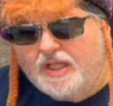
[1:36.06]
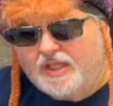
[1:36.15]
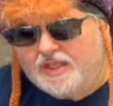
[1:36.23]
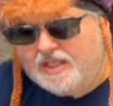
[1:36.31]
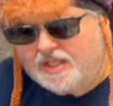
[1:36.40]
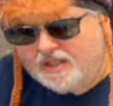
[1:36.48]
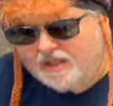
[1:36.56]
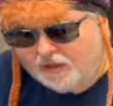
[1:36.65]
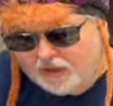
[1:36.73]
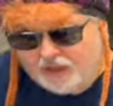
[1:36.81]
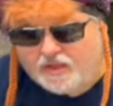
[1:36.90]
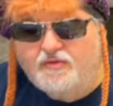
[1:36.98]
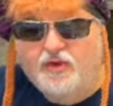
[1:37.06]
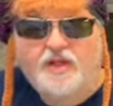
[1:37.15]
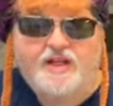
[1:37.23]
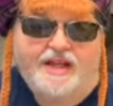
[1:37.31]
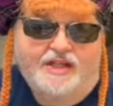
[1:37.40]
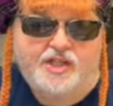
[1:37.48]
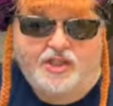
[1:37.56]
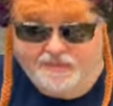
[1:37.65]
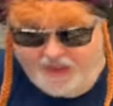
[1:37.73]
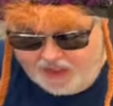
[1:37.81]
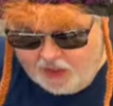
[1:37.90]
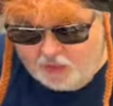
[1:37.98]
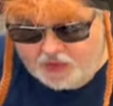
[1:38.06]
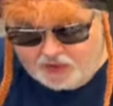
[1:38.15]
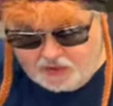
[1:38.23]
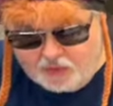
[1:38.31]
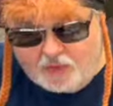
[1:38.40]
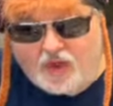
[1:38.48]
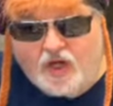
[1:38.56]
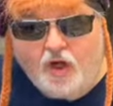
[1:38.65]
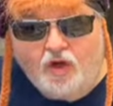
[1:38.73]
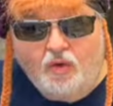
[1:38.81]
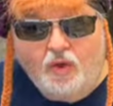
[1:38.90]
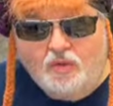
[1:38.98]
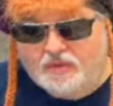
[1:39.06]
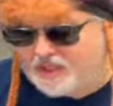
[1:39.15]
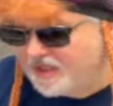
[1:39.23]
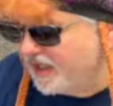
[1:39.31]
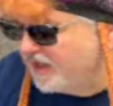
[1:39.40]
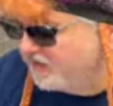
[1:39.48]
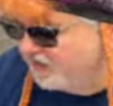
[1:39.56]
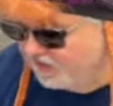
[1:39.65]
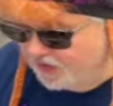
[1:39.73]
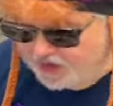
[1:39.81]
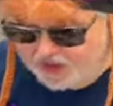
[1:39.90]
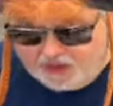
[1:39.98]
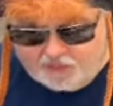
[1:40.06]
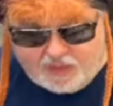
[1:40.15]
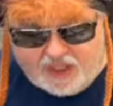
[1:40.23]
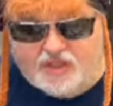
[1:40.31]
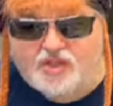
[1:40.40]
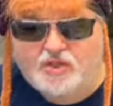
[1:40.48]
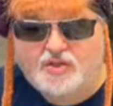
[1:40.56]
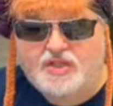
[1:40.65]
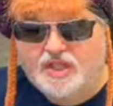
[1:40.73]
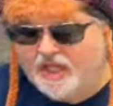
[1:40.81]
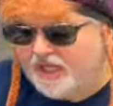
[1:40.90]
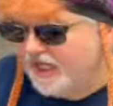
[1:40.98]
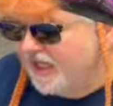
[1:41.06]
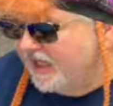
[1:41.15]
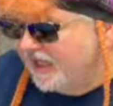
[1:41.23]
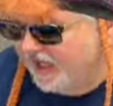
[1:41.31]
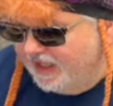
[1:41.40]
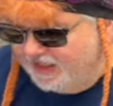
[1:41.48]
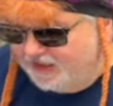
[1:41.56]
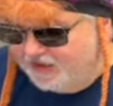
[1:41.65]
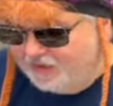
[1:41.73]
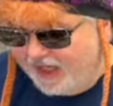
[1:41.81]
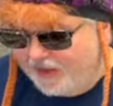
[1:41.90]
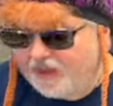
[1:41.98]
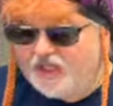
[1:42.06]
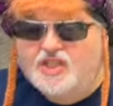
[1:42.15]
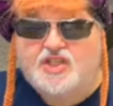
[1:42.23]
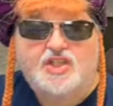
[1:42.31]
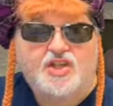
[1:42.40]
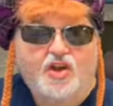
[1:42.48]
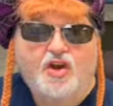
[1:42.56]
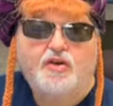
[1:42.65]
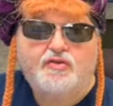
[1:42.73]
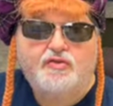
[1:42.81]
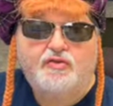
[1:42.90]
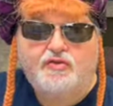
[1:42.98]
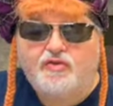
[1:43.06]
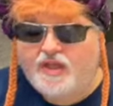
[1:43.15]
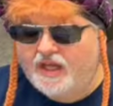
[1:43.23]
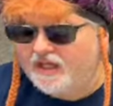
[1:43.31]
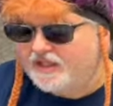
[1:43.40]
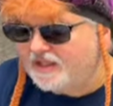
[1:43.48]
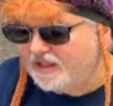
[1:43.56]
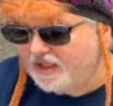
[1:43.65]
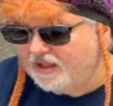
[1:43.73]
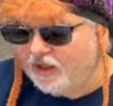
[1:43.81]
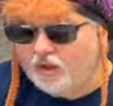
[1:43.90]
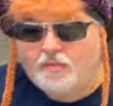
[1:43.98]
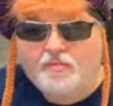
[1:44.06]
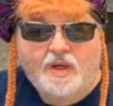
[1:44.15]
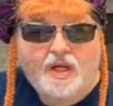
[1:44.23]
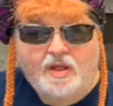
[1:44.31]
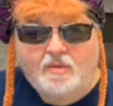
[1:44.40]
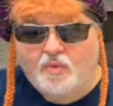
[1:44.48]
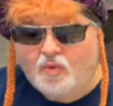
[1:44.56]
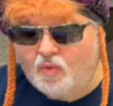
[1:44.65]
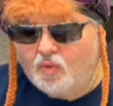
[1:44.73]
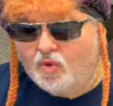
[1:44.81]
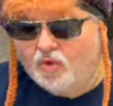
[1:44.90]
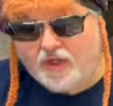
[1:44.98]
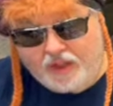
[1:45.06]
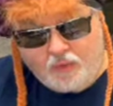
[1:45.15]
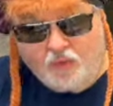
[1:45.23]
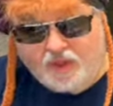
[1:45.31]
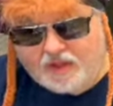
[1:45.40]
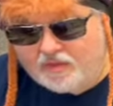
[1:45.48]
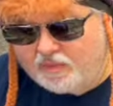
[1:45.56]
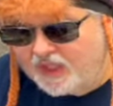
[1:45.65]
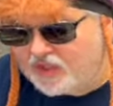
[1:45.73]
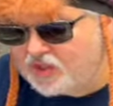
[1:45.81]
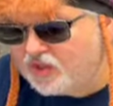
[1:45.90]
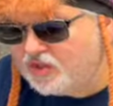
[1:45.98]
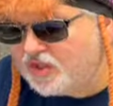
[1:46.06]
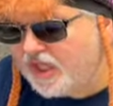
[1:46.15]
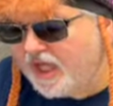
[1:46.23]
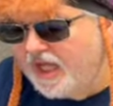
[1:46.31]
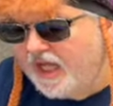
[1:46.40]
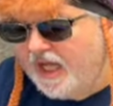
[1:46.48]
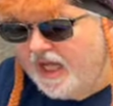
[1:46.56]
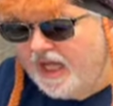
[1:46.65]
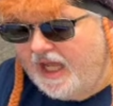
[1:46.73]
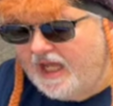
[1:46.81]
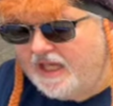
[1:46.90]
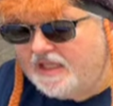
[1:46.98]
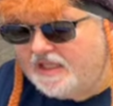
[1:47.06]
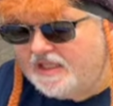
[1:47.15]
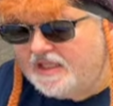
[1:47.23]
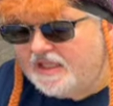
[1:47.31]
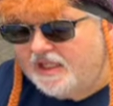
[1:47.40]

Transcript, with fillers: is looking for connection by going through her old stuff, looking at pictures, uh, grabbing a scarf that her mom wore in one of the pictures, and